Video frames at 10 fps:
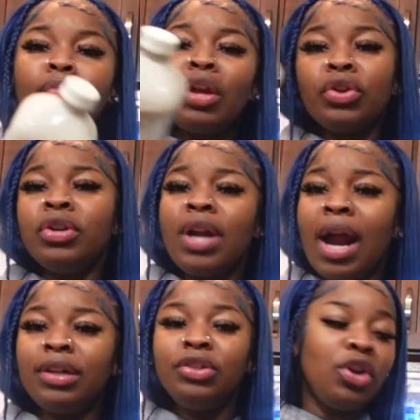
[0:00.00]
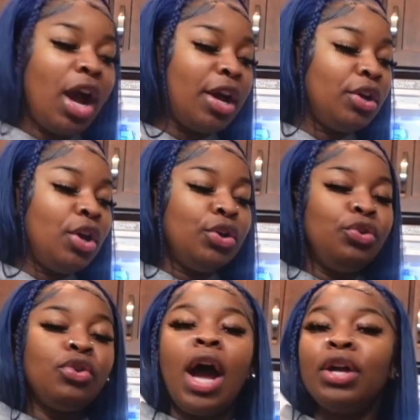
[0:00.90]
you know how
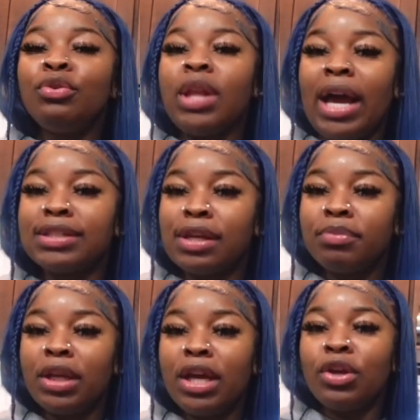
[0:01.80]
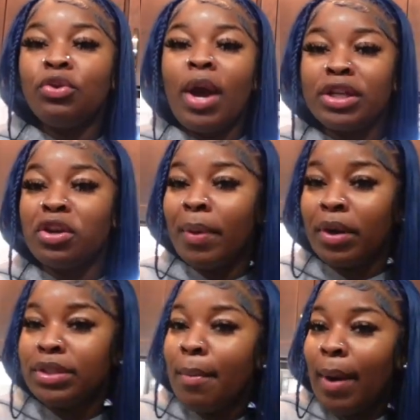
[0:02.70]
you like something and you ask your
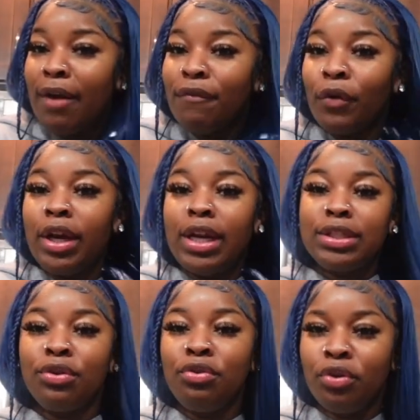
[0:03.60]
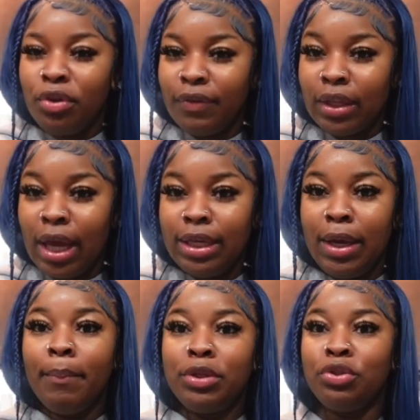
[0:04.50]
parents to buy it for you and they tell you you don't even like
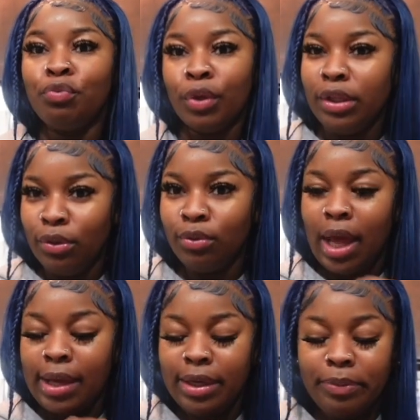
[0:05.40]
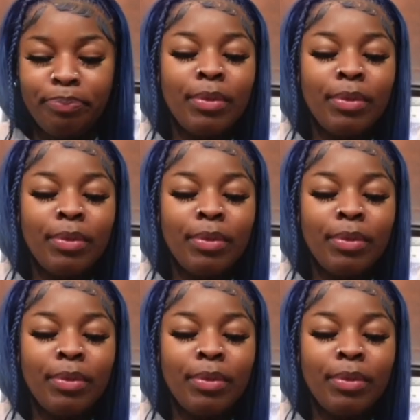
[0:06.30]
it, but you really do like it.